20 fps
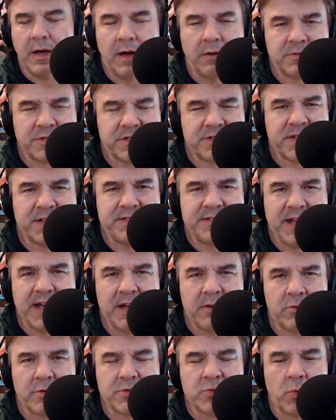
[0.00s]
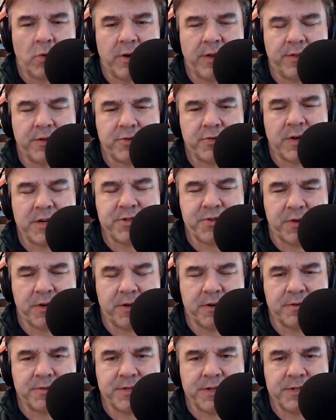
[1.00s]
was going to say Dan was one of the treasure
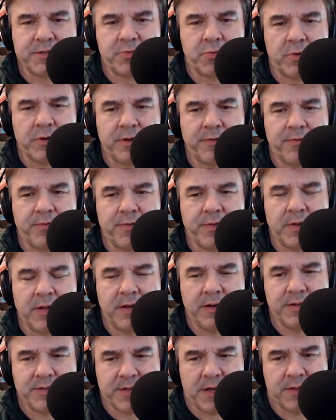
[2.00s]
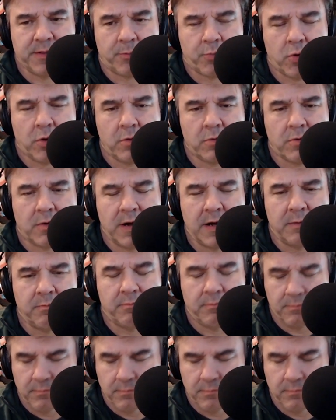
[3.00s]
hunters. He's one of, and he's on the program.